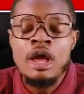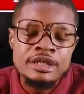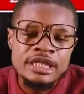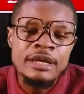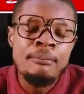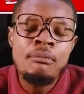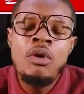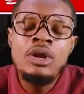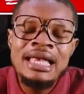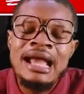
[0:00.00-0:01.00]
the
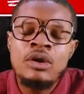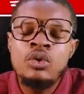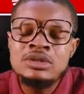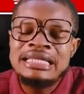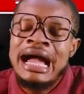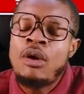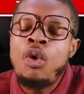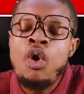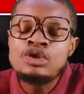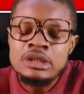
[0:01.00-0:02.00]
molecules that
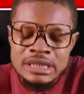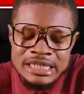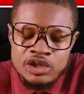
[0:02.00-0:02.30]
holds the